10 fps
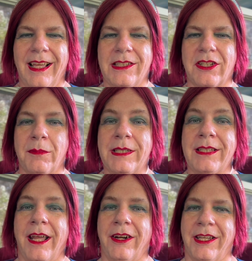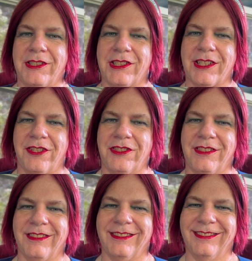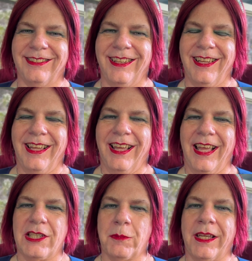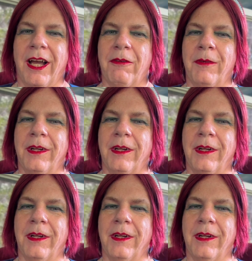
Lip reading: is going to be Saturday's discussion as we get